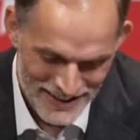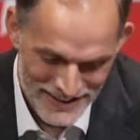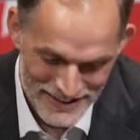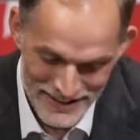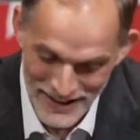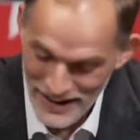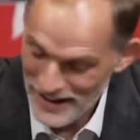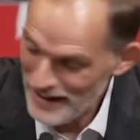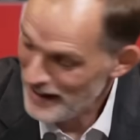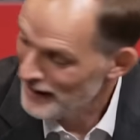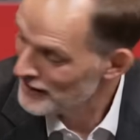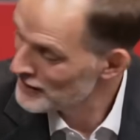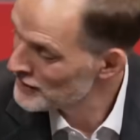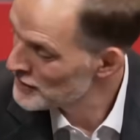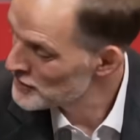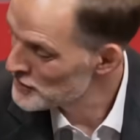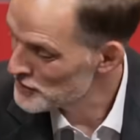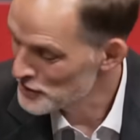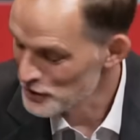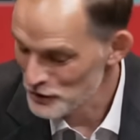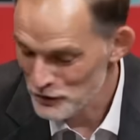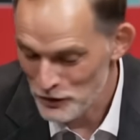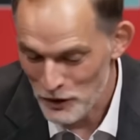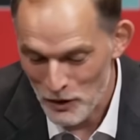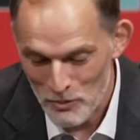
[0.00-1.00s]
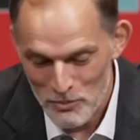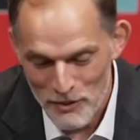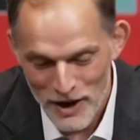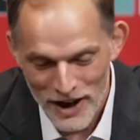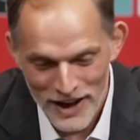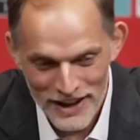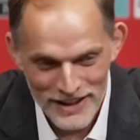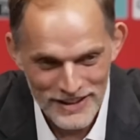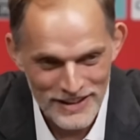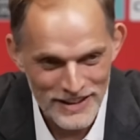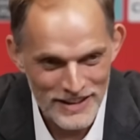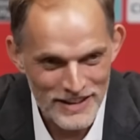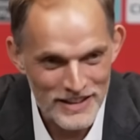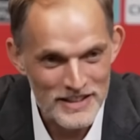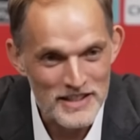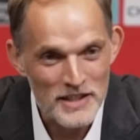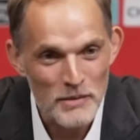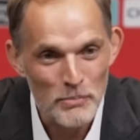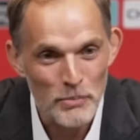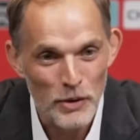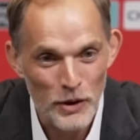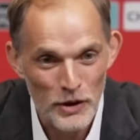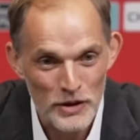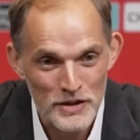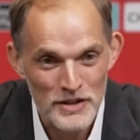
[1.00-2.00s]
Yeah, I understood from Mark that it's
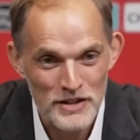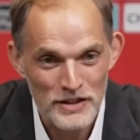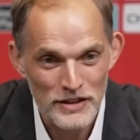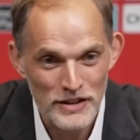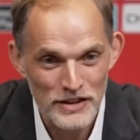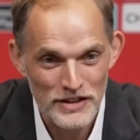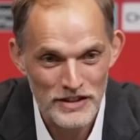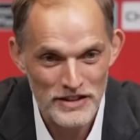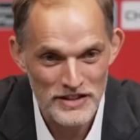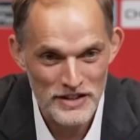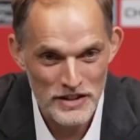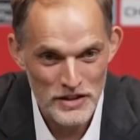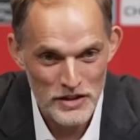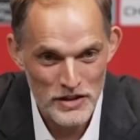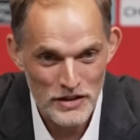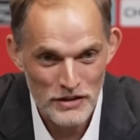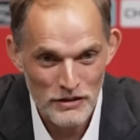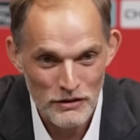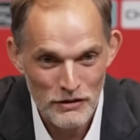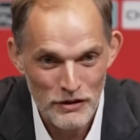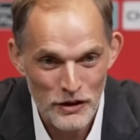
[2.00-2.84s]
a personal decision.